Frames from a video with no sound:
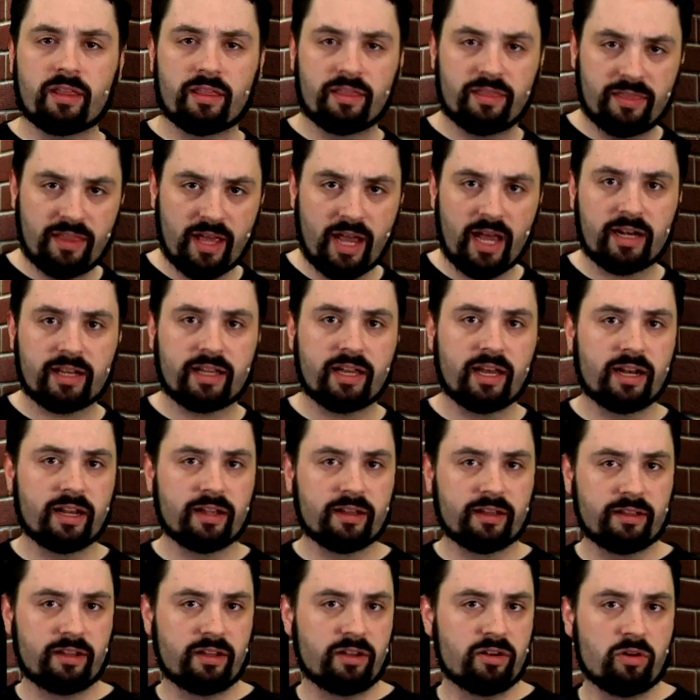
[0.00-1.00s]
that kind
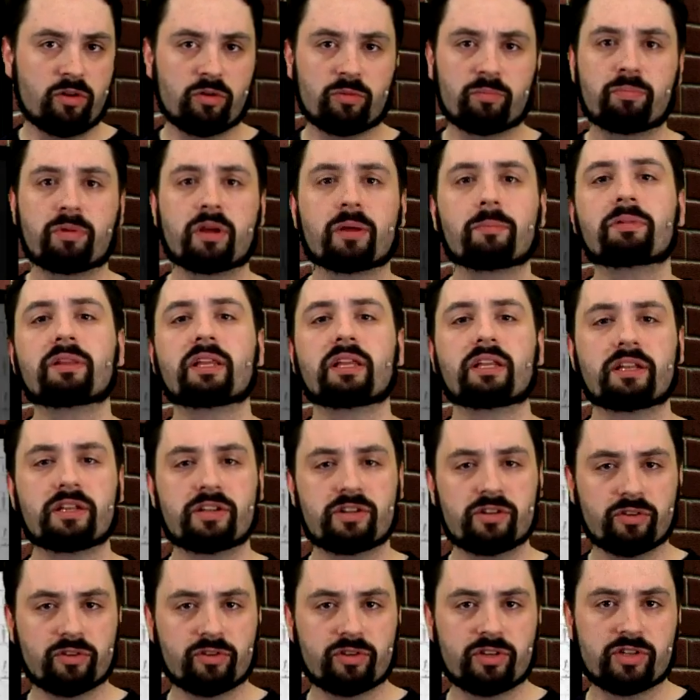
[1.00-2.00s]
of, complete
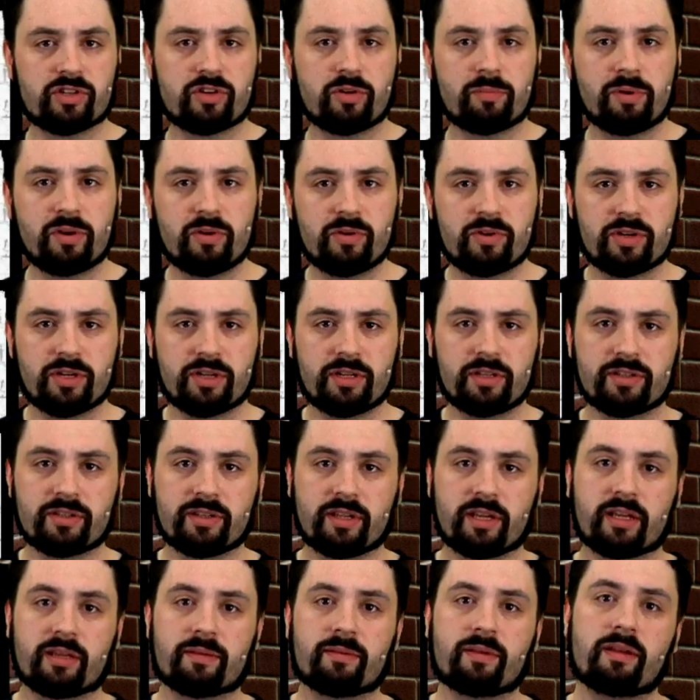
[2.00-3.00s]
digital distribution is
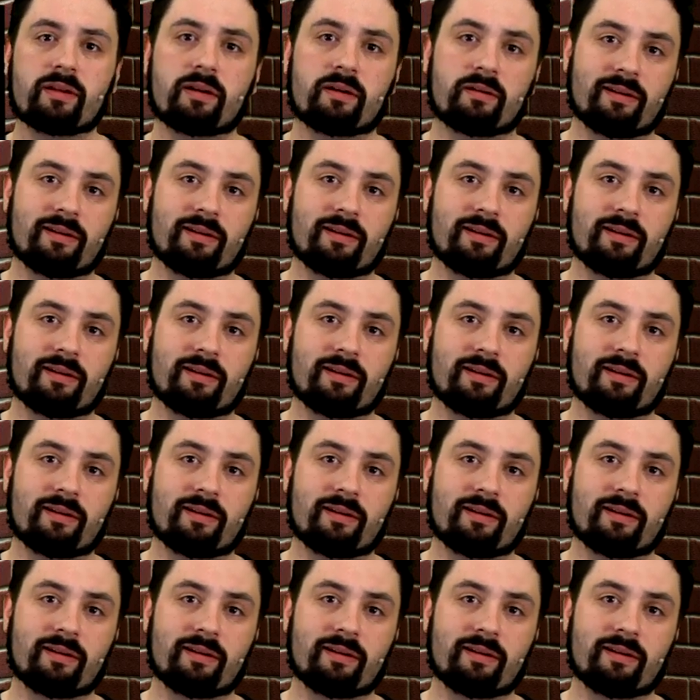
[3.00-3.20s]
like,